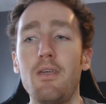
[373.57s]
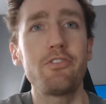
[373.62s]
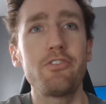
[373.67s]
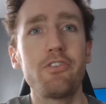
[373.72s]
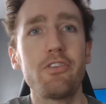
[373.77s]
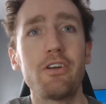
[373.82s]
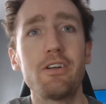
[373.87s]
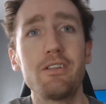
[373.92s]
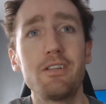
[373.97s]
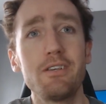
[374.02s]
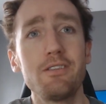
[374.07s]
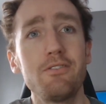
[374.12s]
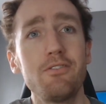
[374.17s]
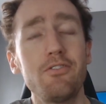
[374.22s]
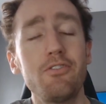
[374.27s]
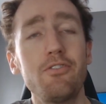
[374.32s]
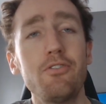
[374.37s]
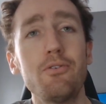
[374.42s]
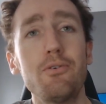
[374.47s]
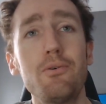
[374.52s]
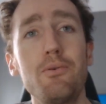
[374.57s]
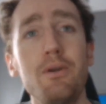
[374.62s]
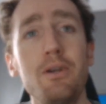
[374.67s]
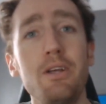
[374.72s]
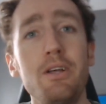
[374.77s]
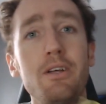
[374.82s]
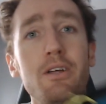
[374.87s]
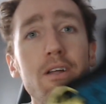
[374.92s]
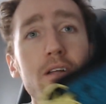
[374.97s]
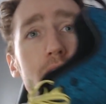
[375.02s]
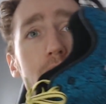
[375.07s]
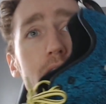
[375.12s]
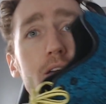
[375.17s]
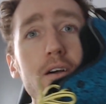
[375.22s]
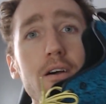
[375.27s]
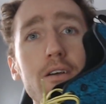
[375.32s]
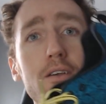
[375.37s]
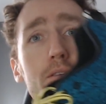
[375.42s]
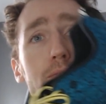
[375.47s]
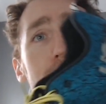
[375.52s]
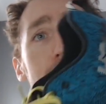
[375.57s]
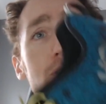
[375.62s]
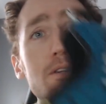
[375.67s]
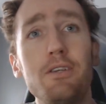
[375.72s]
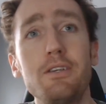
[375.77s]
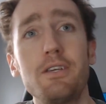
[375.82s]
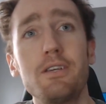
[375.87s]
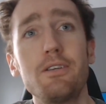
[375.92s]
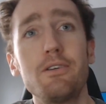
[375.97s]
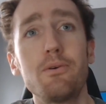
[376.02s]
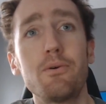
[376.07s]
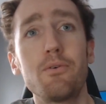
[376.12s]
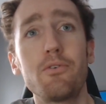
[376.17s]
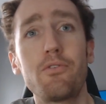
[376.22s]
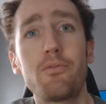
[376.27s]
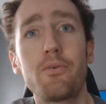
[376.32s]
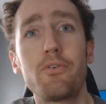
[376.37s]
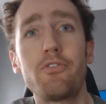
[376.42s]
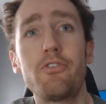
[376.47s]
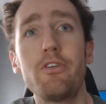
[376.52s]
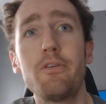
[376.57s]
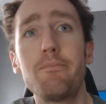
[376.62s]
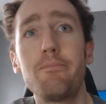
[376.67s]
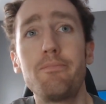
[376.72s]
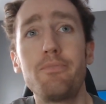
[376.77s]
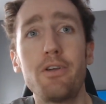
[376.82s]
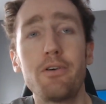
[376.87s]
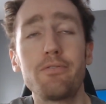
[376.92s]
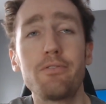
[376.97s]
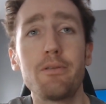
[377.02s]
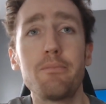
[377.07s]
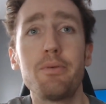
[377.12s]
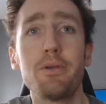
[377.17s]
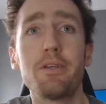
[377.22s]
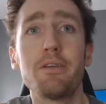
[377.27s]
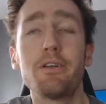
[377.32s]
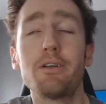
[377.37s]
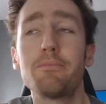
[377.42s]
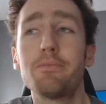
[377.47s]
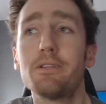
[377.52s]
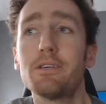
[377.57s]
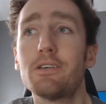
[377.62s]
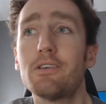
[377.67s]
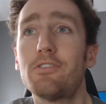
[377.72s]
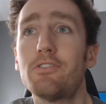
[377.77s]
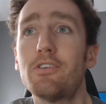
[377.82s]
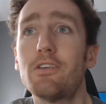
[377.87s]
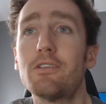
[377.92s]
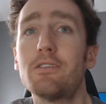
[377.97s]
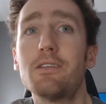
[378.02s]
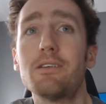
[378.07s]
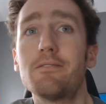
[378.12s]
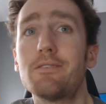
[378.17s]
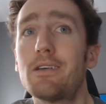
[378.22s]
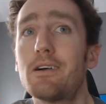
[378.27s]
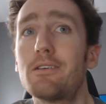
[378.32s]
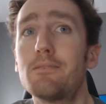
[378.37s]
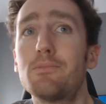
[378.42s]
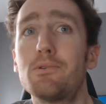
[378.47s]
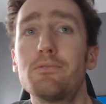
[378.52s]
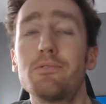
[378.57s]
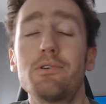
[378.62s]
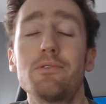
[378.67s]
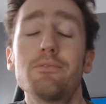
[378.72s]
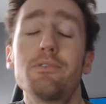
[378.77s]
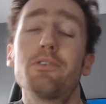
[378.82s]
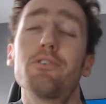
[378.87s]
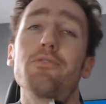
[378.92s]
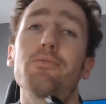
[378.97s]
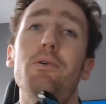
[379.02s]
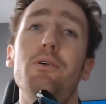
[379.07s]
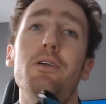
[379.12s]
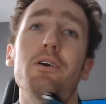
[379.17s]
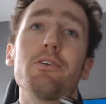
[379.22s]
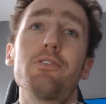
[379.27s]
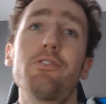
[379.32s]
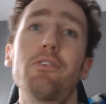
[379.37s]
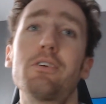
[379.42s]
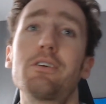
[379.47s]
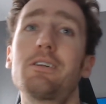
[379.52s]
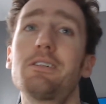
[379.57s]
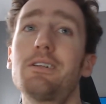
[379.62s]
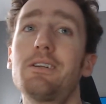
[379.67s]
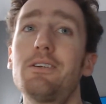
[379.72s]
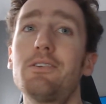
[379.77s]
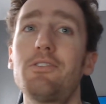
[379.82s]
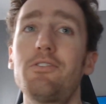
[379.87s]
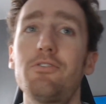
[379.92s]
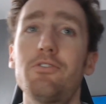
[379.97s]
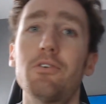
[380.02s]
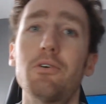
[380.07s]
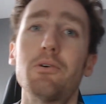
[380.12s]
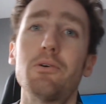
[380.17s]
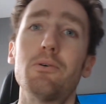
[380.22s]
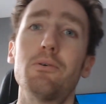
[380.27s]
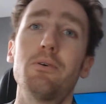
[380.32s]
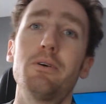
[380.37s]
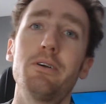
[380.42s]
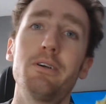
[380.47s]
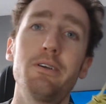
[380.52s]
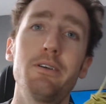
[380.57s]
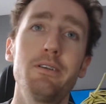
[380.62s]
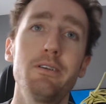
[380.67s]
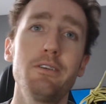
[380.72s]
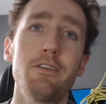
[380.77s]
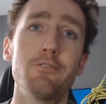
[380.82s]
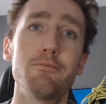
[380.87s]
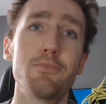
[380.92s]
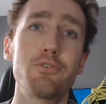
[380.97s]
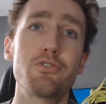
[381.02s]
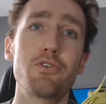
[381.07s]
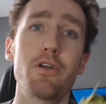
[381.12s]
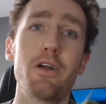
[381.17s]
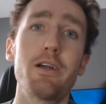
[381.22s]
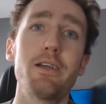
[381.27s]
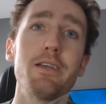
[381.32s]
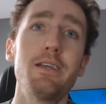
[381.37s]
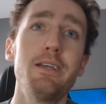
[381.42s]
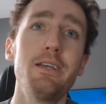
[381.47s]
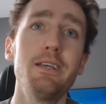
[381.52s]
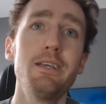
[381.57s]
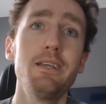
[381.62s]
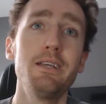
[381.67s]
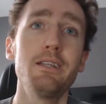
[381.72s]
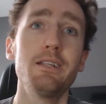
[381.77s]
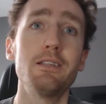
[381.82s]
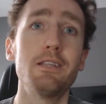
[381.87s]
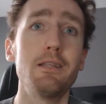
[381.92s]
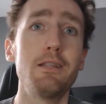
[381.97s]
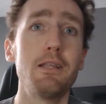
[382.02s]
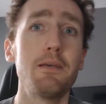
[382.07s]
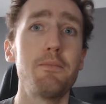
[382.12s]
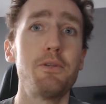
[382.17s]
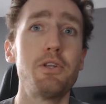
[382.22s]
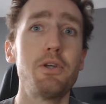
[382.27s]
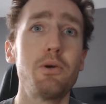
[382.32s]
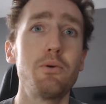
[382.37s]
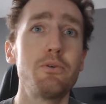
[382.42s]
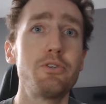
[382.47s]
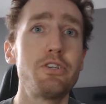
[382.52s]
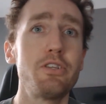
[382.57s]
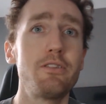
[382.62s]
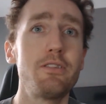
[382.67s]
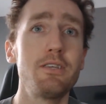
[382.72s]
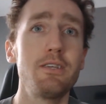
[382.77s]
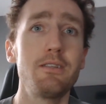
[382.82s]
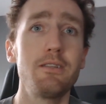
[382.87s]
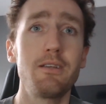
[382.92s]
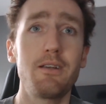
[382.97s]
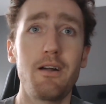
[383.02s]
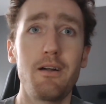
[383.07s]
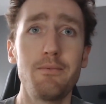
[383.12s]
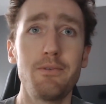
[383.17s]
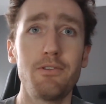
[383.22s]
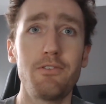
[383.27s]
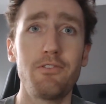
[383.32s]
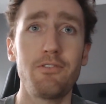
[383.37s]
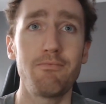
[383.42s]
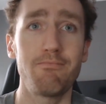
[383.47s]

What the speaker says: I like this shoe. If you can get yours for cheap, definitely pick it up. Like I said, they've got them over at Runner's Warehouse on clearance, so give them a try, and let me know what you think in the comments.